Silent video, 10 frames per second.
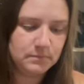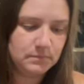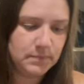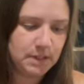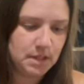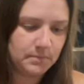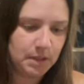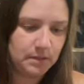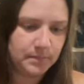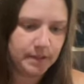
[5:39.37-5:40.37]
becoming
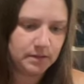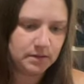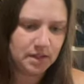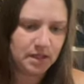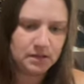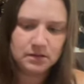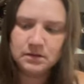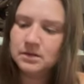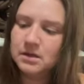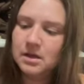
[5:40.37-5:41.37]
a big thing.
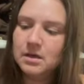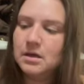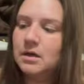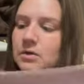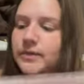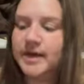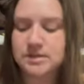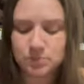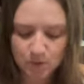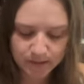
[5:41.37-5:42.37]
Oh,
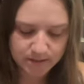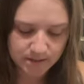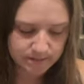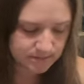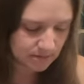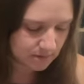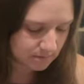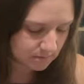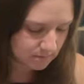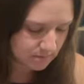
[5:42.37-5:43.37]
that's why it has
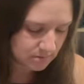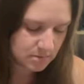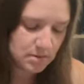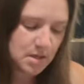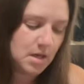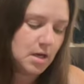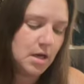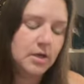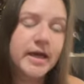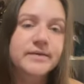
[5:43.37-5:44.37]
that.
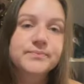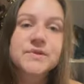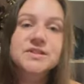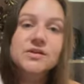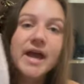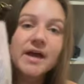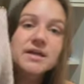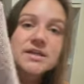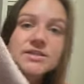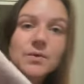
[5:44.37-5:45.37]
Okay, so yeah,
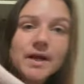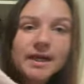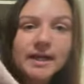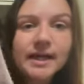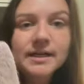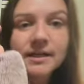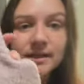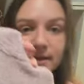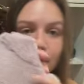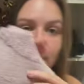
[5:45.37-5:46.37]
so what I did
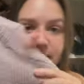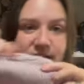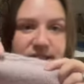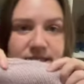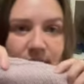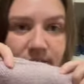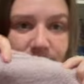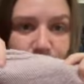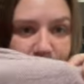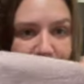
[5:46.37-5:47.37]
with this
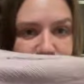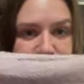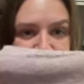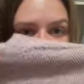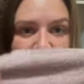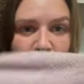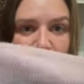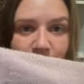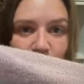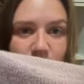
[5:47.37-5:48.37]
colorway
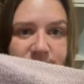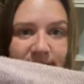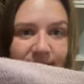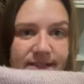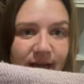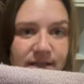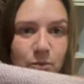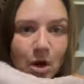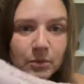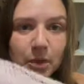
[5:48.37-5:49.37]
was I dyed the
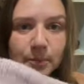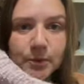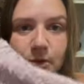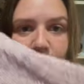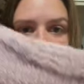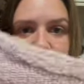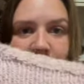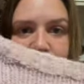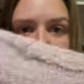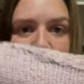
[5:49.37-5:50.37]
wrong purple and then I
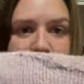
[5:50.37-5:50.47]
tried